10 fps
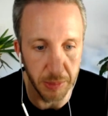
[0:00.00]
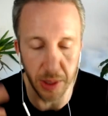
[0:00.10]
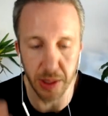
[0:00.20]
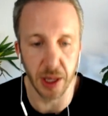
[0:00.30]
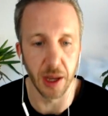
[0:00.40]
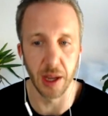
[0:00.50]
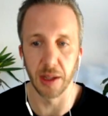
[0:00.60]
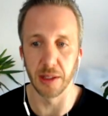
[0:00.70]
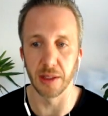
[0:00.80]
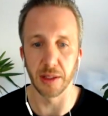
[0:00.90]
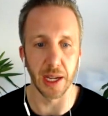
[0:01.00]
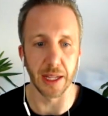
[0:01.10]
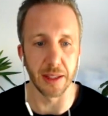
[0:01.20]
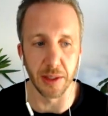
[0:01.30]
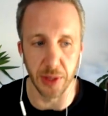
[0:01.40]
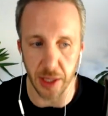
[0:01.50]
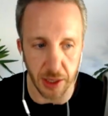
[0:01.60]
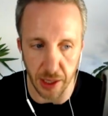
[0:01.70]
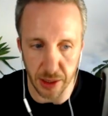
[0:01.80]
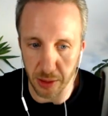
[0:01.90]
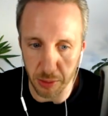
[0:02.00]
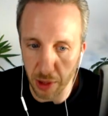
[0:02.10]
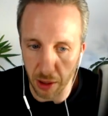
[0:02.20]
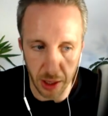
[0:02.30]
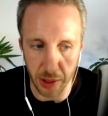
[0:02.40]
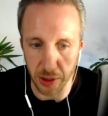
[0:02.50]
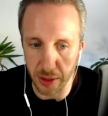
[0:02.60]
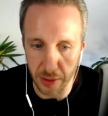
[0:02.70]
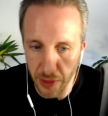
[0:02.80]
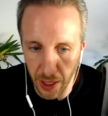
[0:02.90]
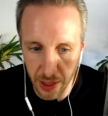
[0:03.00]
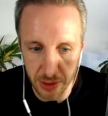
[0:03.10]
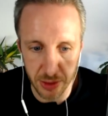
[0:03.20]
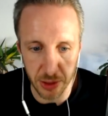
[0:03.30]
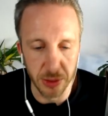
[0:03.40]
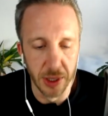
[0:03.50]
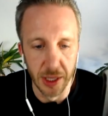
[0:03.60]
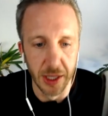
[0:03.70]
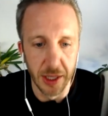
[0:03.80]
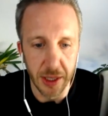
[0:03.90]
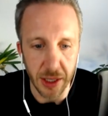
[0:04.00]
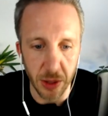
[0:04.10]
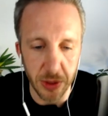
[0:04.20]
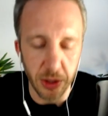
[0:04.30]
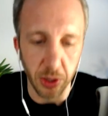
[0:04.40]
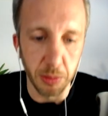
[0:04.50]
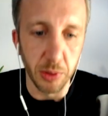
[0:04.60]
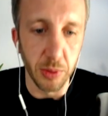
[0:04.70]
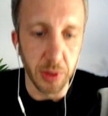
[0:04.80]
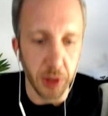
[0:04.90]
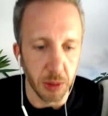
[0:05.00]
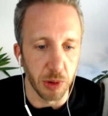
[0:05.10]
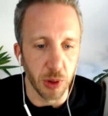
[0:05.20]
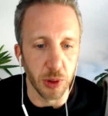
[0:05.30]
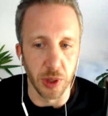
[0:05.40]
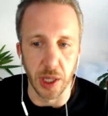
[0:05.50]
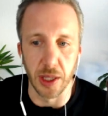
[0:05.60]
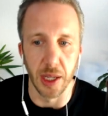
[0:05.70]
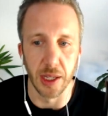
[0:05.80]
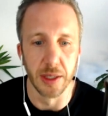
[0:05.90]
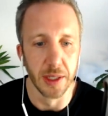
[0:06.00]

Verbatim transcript: yeah, uh, Connect TV, like you can't click on a TV ad, so you know it's not going to be it's not going to be recording in there.